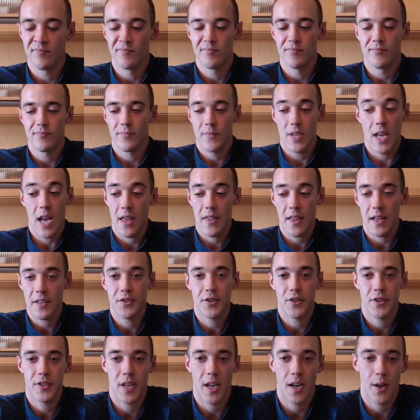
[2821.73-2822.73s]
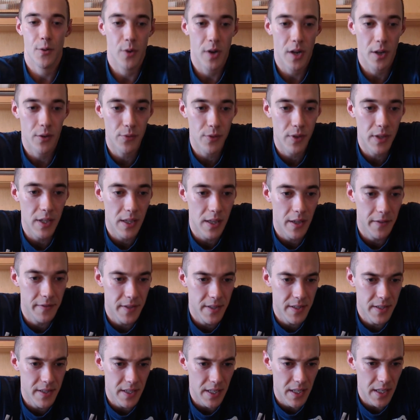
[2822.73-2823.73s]
yeah, that's just kind of what I'd really love
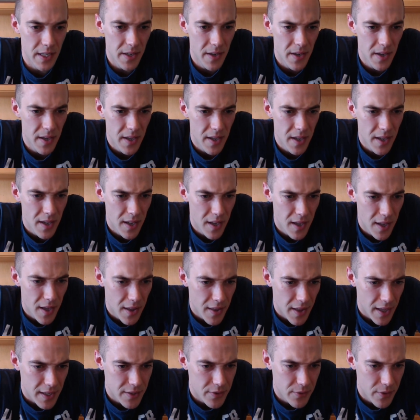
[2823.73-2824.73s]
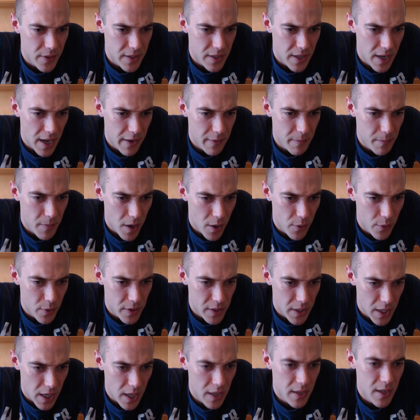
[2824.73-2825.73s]
to see. That's the reason I haven't bought
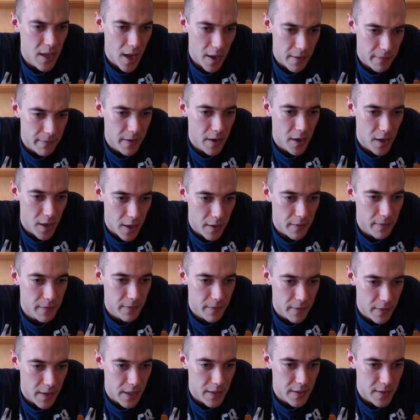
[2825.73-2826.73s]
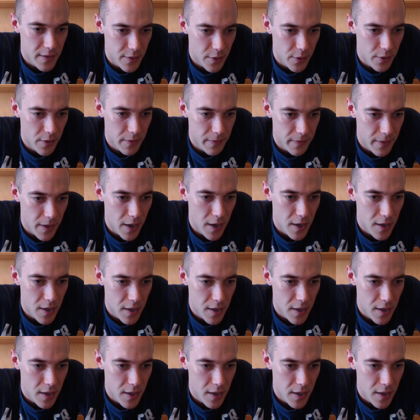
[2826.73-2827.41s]
one yet. Yeah, fair enough. That's totally fair.